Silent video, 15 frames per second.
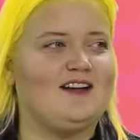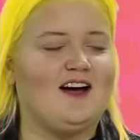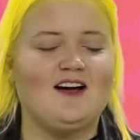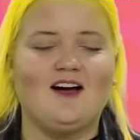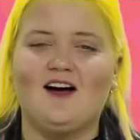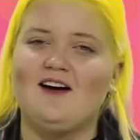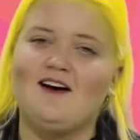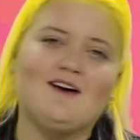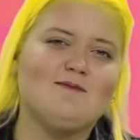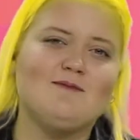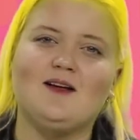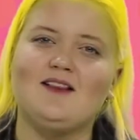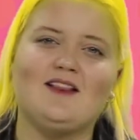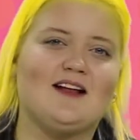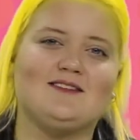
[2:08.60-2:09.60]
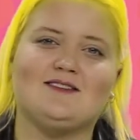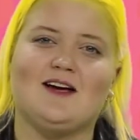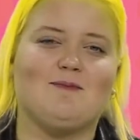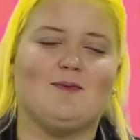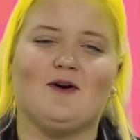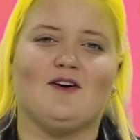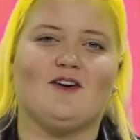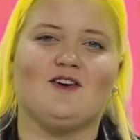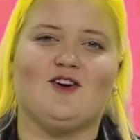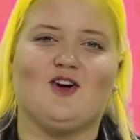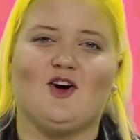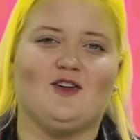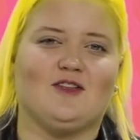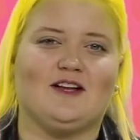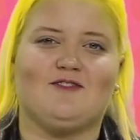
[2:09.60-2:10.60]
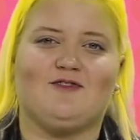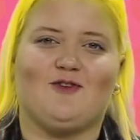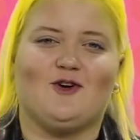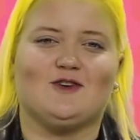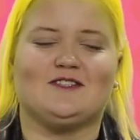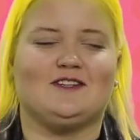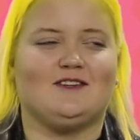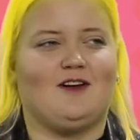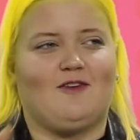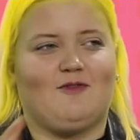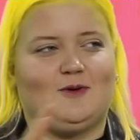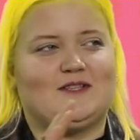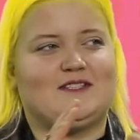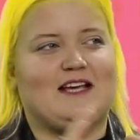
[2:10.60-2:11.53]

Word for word: I, am not that type of girl that falls in love with